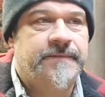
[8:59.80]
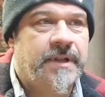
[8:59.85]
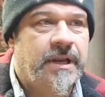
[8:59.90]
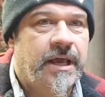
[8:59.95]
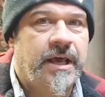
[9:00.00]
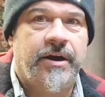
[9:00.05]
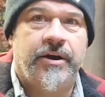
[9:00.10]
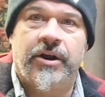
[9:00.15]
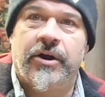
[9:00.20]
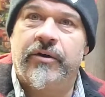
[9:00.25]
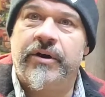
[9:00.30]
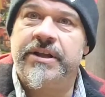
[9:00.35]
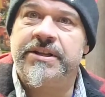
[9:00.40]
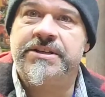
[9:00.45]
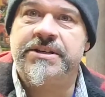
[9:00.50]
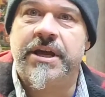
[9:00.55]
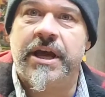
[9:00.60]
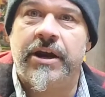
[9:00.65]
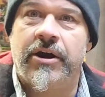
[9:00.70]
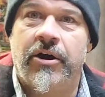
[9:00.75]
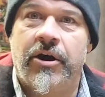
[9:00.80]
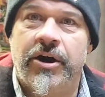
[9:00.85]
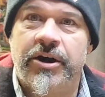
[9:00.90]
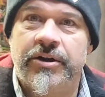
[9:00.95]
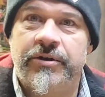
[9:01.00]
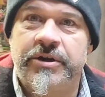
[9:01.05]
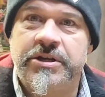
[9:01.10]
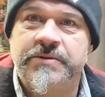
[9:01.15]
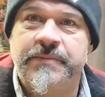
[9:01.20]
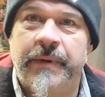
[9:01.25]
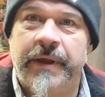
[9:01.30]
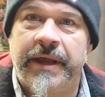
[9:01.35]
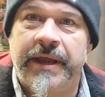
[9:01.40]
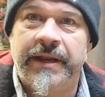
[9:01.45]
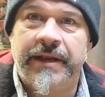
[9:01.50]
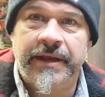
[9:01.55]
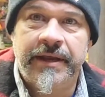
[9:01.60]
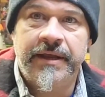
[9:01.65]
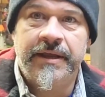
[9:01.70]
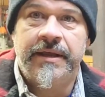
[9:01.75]
I don't know, it's kind of hard to explain.
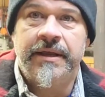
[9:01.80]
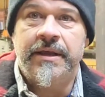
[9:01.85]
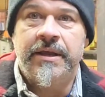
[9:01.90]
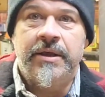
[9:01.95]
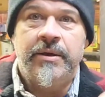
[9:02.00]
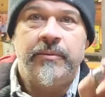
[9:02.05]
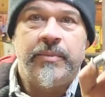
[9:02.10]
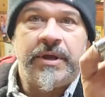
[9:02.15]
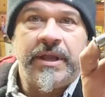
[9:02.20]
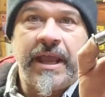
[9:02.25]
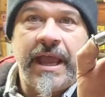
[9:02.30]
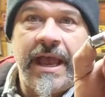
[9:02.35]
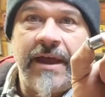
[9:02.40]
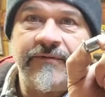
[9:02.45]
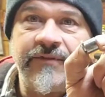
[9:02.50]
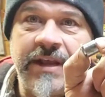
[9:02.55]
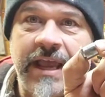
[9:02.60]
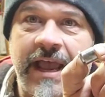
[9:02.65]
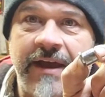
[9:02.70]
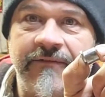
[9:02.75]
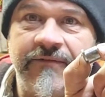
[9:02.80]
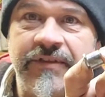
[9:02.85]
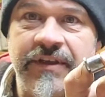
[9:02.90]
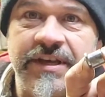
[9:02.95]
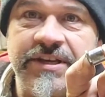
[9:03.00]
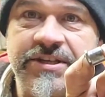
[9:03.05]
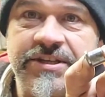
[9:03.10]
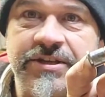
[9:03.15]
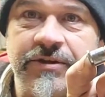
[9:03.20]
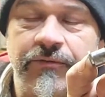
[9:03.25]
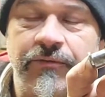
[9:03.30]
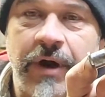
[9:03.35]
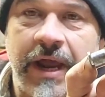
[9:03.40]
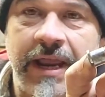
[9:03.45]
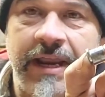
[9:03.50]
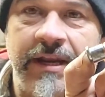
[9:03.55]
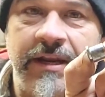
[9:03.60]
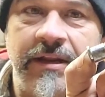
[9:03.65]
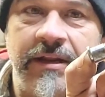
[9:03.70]
But you have to have this the right